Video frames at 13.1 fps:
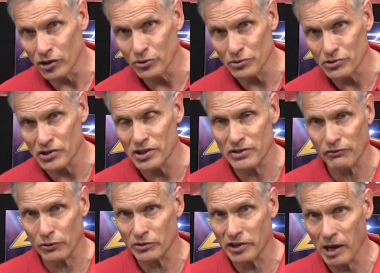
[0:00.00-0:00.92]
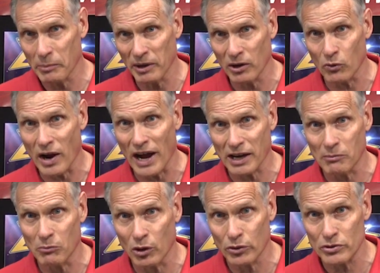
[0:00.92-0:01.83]
use this for taping rocket
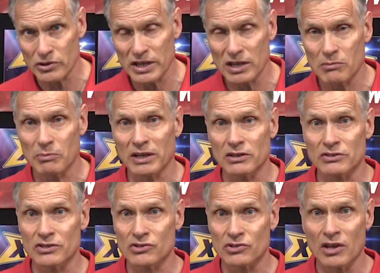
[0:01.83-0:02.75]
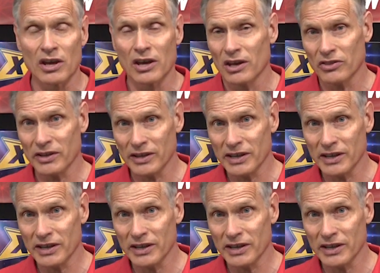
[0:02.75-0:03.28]
motors in because it's, the